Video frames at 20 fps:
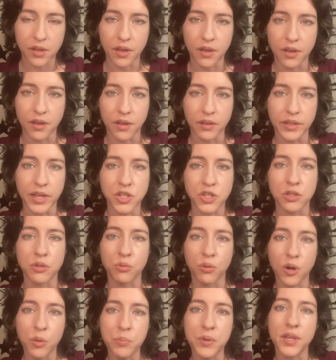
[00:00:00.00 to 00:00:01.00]
alleged
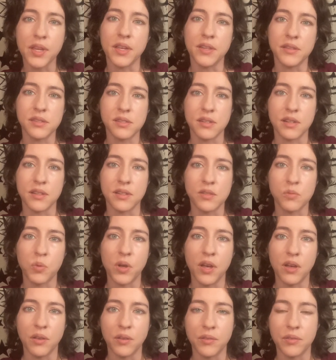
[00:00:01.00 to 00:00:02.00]
groping incidents,
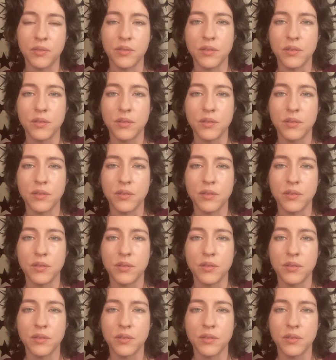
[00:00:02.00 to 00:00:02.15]
well,